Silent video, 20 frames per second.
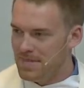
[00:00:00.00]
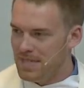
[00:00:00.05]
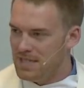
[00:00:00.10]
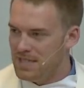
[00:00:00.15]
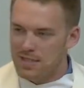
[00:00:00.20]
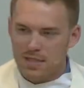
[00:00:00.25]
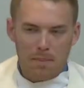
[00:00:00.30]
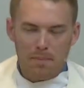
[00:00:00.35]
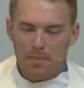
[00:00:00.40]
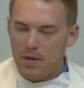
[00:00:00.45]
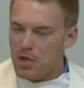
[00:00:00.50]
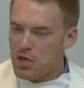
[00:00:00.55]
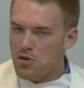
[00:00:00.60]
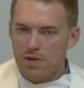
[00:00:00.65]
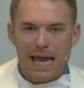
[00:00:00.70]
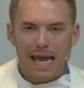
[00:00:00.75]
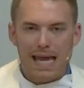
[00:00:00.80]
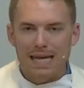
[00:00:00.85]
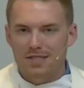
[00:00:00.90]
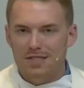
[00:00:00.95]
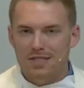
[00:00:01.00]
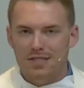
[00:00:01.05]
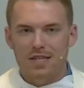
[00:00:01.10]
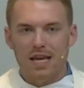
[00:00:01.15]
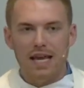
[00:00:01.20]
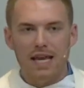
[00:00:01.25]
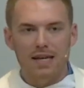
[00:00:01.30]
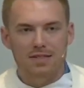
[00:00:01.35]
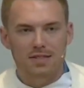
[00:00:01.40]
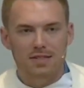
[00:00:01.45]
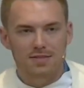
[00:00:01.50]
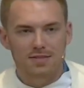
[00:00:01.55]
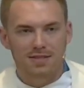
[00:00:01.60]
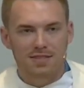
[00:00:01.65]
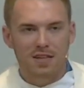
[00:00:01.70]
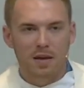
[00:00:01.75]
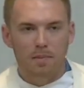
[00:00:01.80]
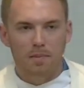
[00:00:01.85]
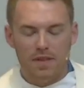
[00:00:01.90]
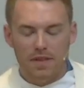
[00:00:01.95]
It's something you can't see, it's
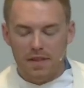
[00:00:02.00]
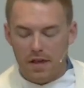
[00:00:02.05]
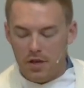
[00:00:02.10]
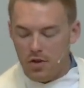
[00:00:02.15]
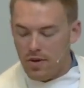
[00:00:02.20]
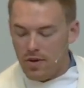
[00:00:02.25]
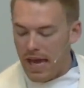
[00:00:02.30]
something that you